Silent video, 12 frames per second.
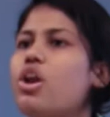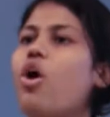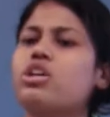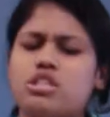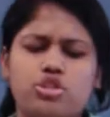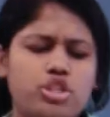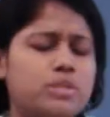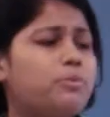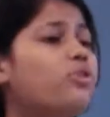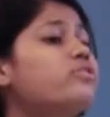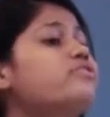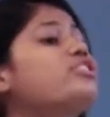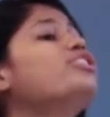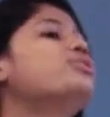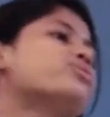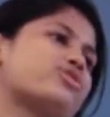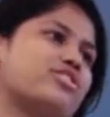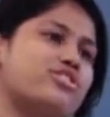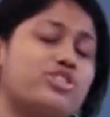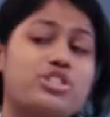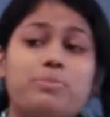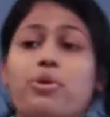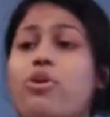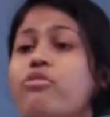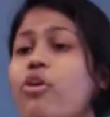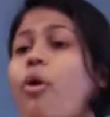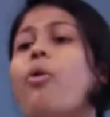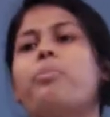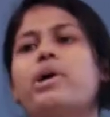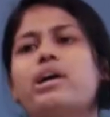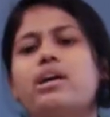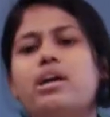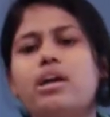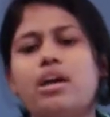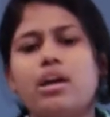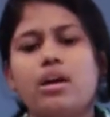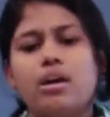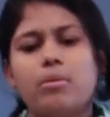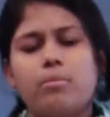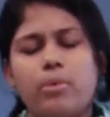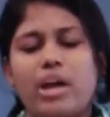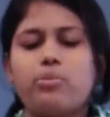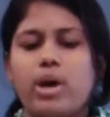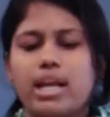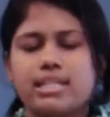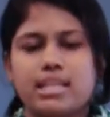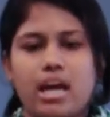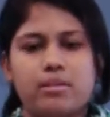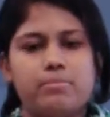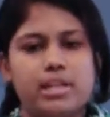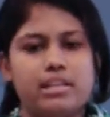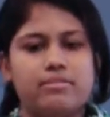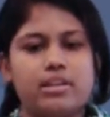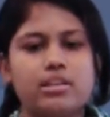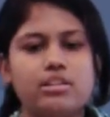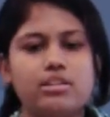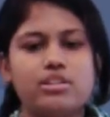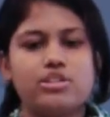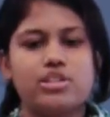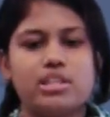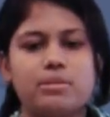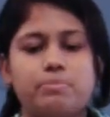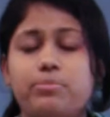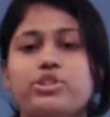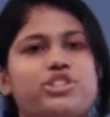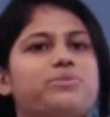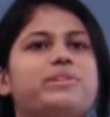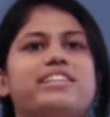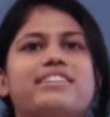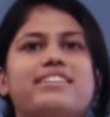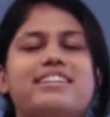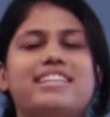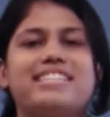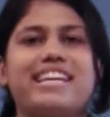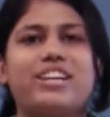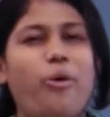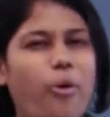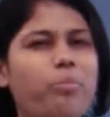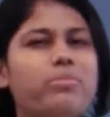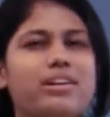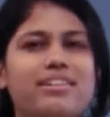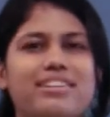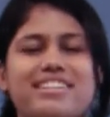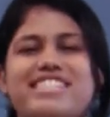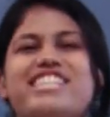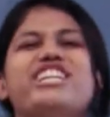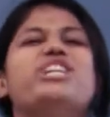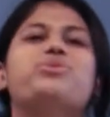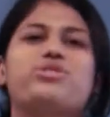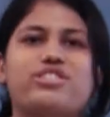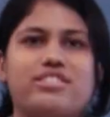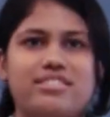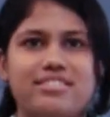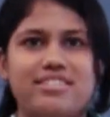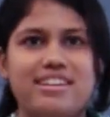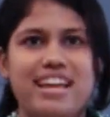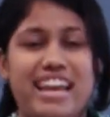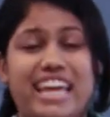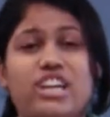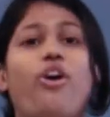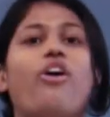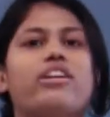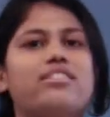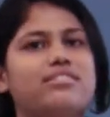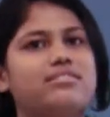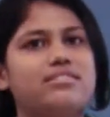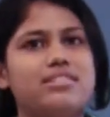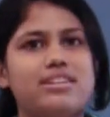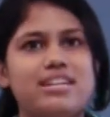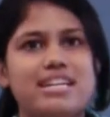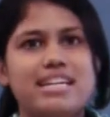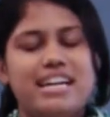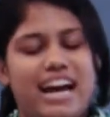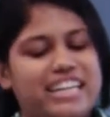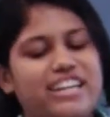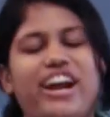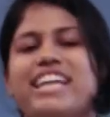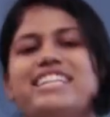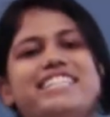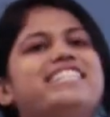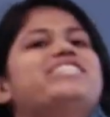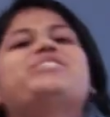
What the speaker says: loss. She spoke of solution. She spoke of hope. And when I started believing, she pushed me a little and said, "Hope is an illusion, like God." I cried a little